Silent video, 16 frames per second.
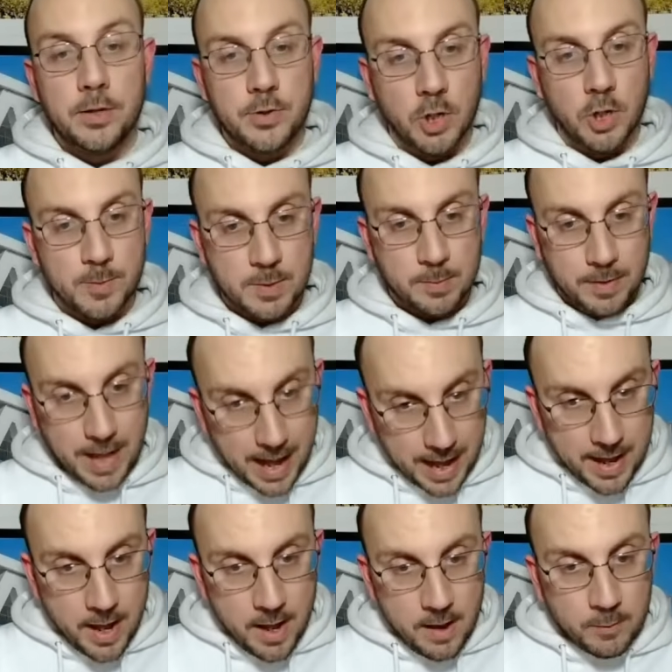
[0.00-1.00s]
Terms
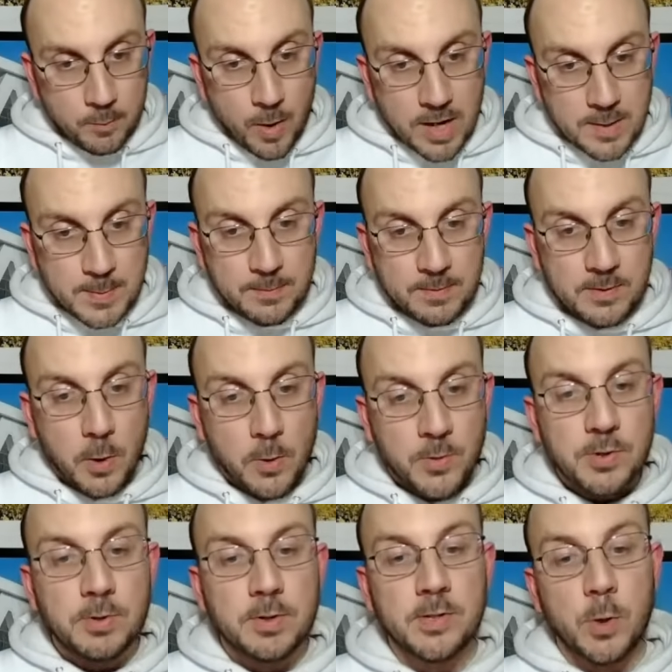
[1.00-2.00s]
apply. For
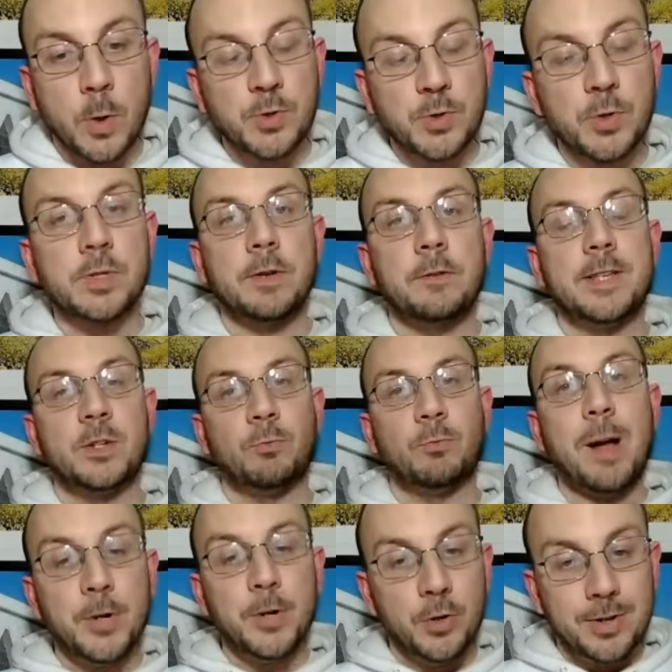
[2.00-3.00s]
product-specific disclosures, visit
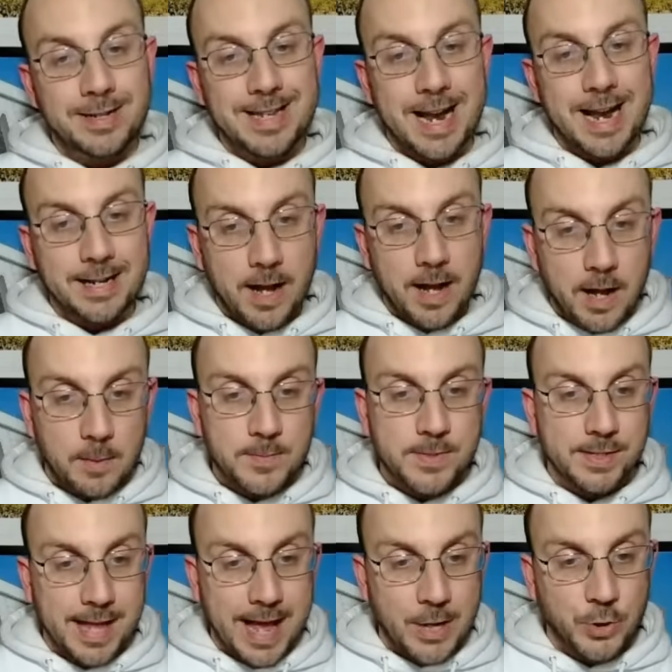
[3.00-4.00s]

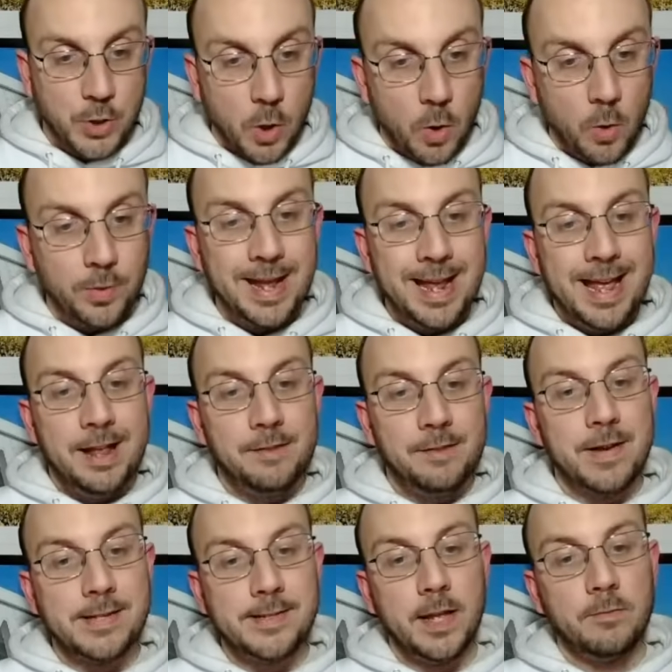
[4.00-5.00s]
robinhood.com/gold.
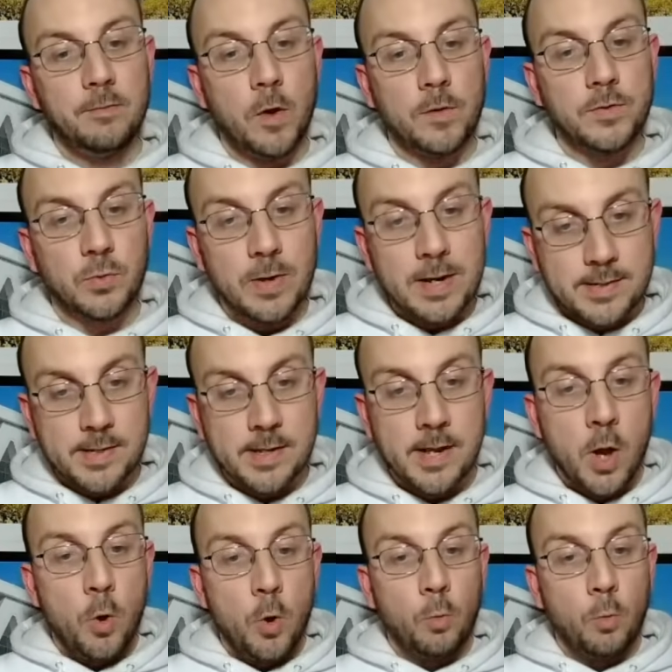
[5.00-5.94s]
Investing involves risk.